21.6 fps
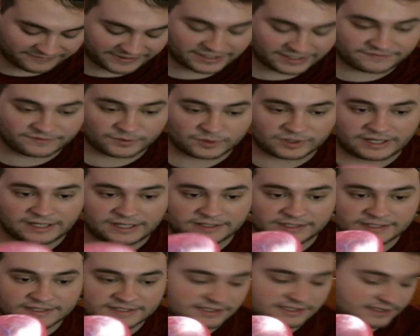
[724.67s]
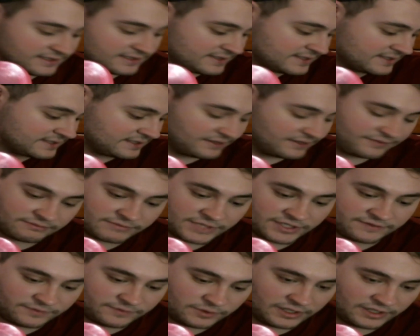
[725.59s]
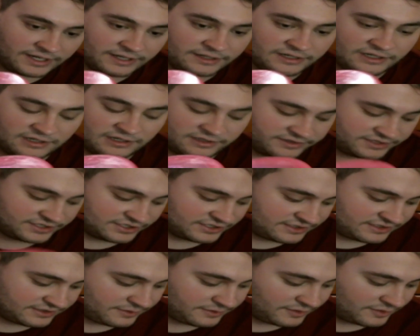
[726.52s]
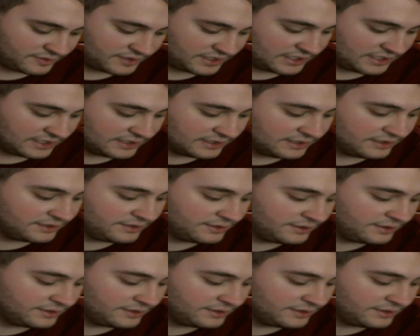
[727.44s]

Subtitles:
really forehand this, because if I'm gonna forehand it, I'll just throw the